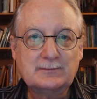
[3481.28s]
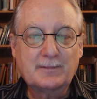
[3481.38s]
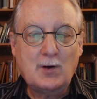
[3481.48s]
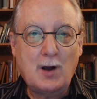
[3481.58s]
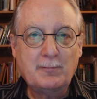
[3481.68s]

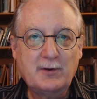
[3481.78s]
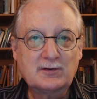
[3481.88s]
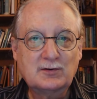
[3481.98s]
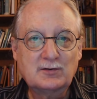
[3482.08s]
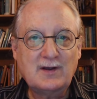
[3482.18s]

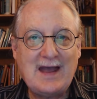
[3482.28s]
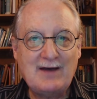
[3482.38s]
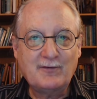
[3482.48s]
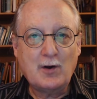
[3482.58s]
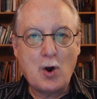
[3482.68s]
complexes
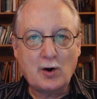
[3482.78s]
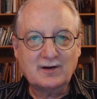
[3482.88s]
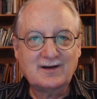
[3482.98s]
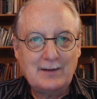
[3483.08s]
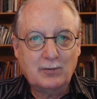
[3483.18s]
have an
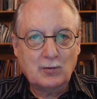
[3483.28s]
archetypal